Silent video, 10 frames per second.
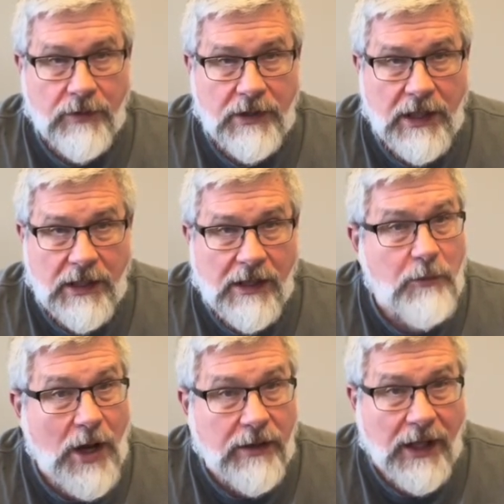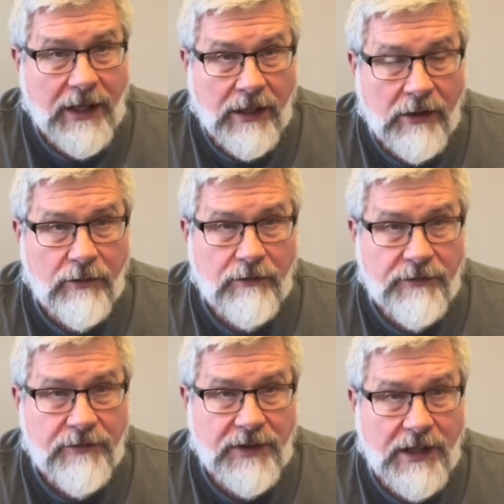getting around
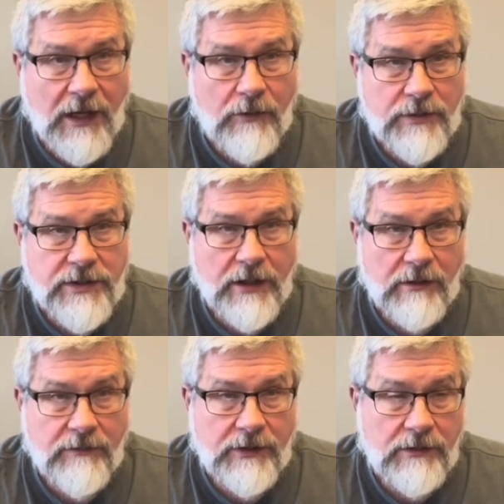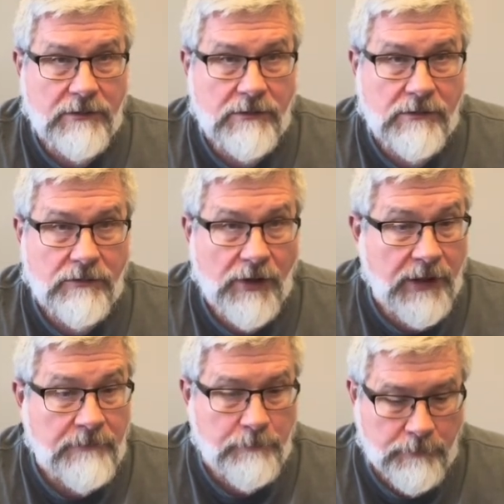850 calories out of it.
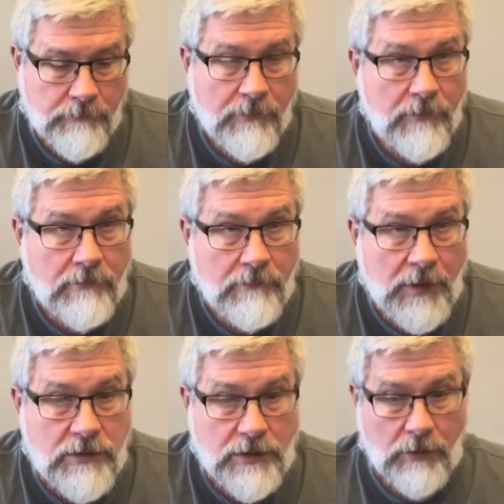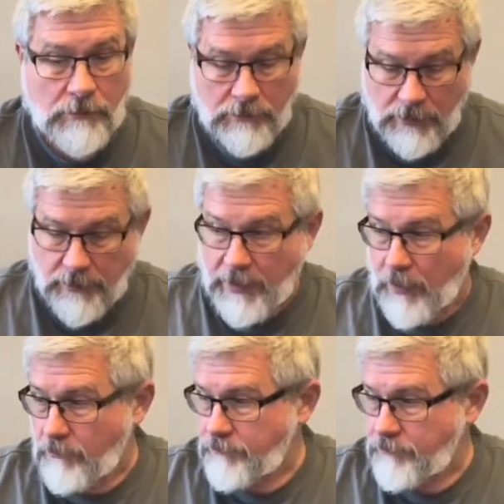Okay? So, there we go.